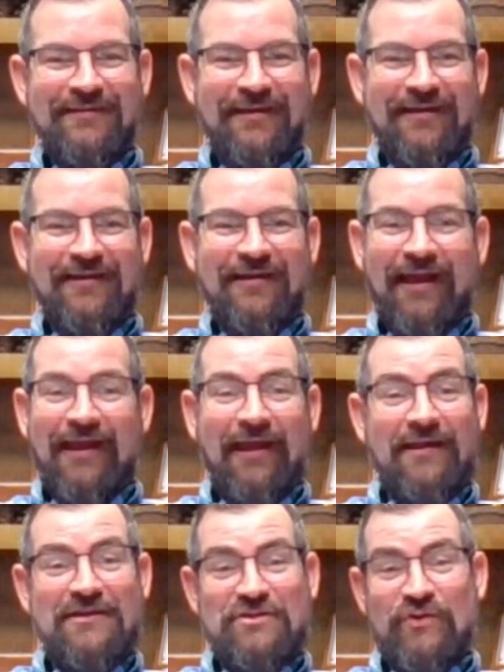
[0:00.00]
Yeah, I
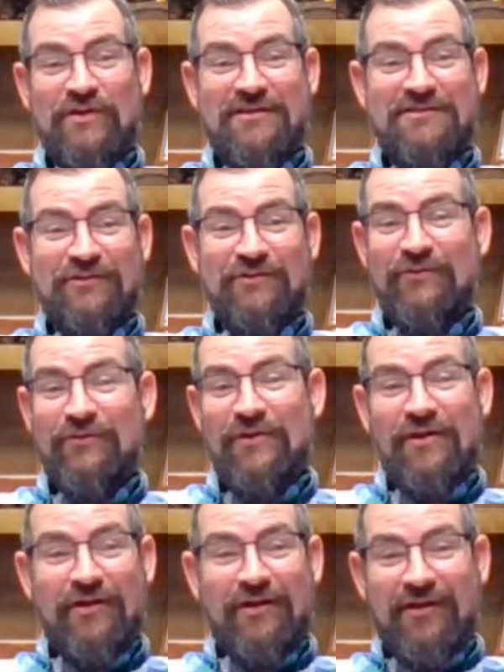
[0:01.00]
enjoyed it too.
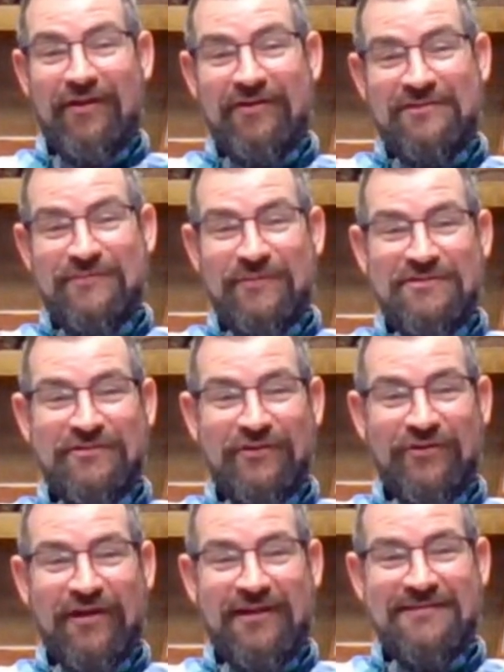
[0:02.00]
It's been so
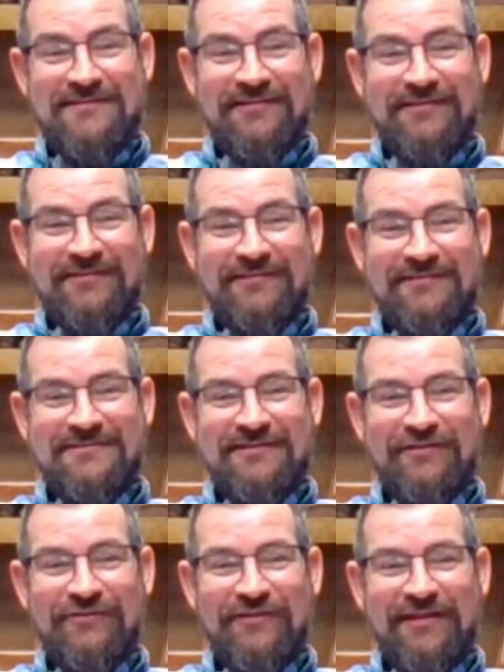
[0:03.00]
great to see
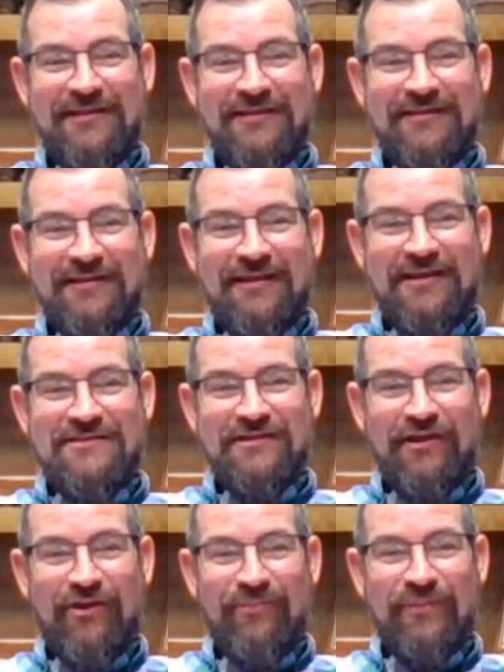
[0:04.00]
you again and to catch
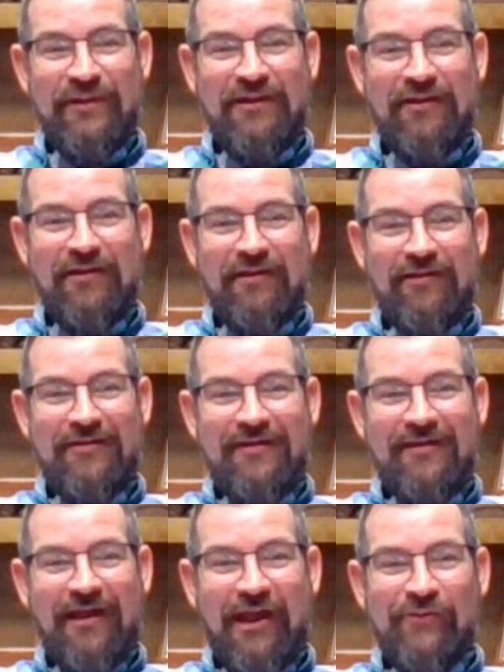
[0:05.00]
up. And
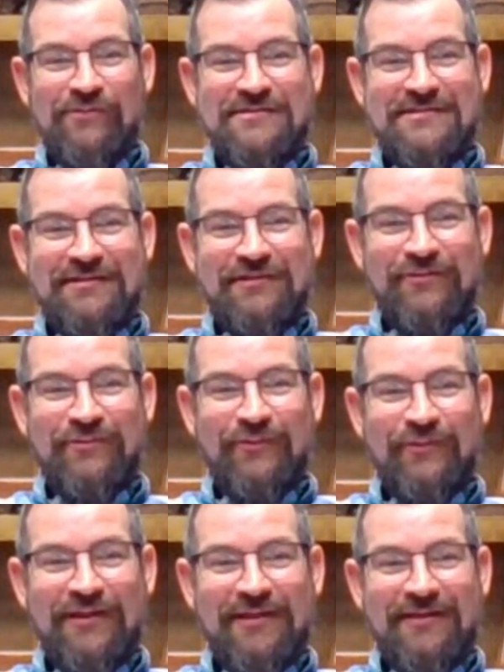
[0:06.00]
I will see you
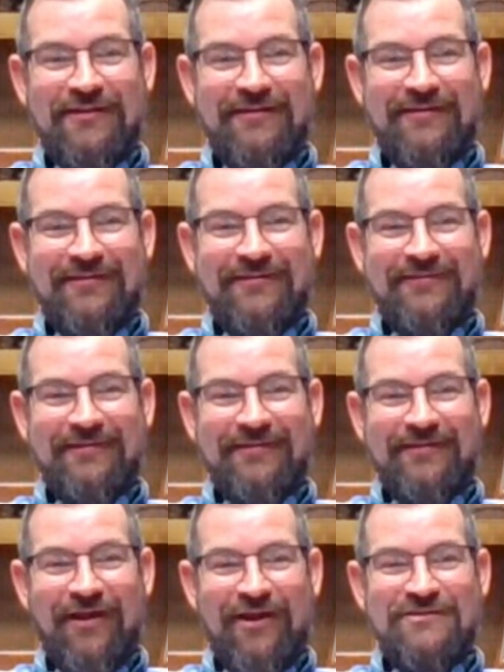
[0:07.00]
in
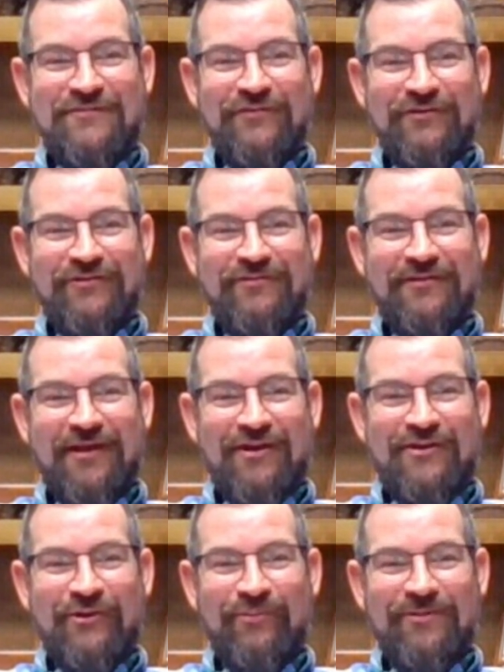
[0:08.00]
Knoxville in
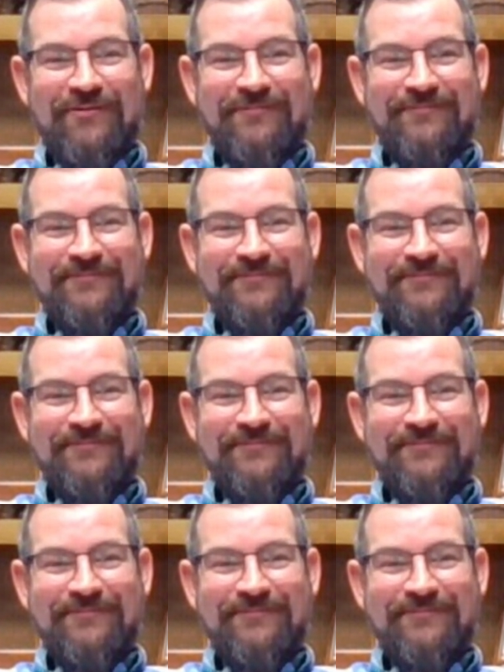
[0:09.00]
October.